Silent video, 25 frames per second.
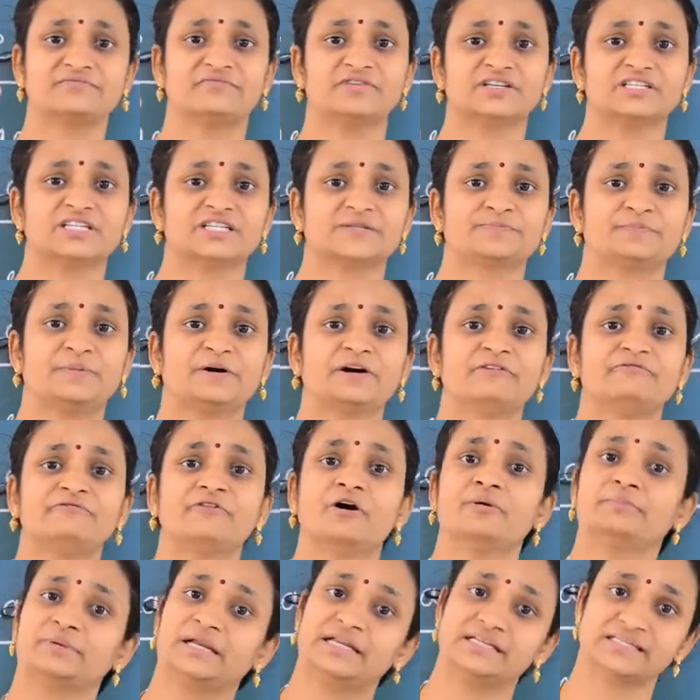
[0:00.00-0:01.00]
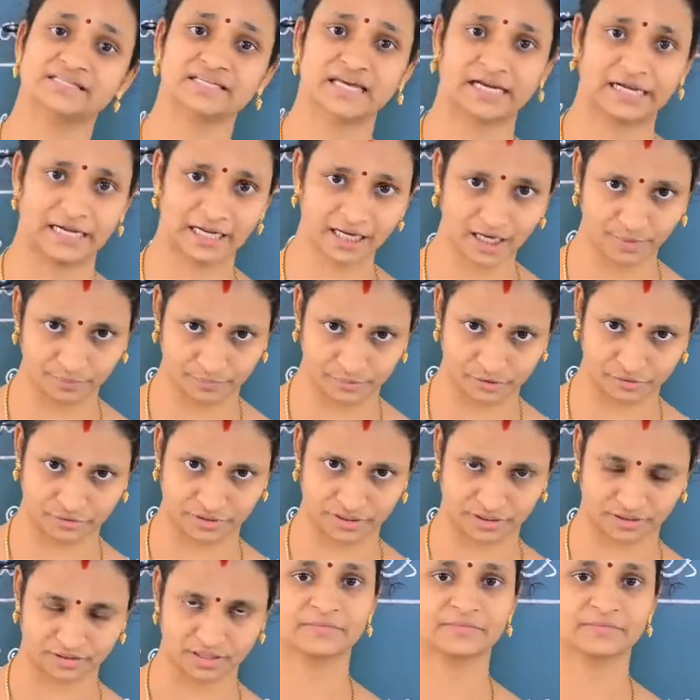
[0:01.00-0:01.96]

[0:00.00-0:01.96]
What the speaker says: which is performed inside a computer.